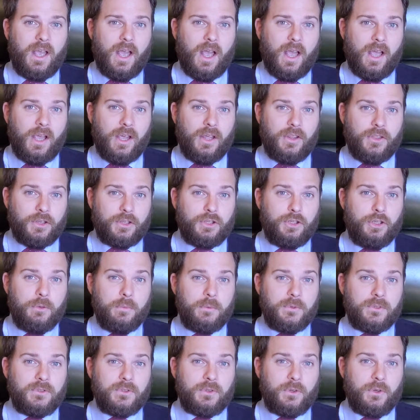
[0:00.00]
the
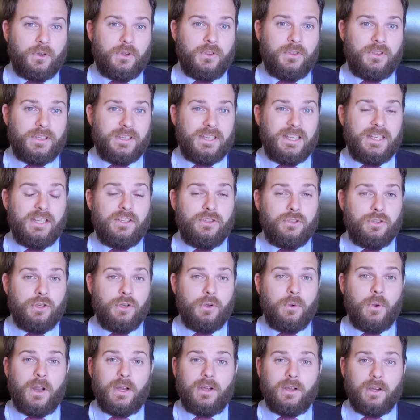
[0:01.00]
Cuban soil that he
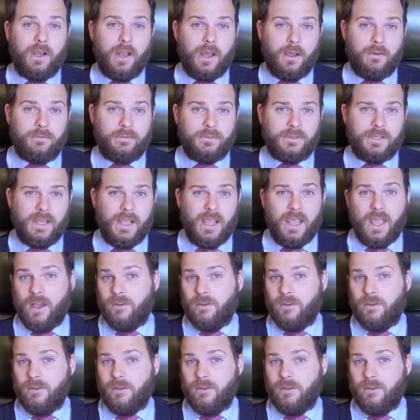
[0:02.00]
knew and loved,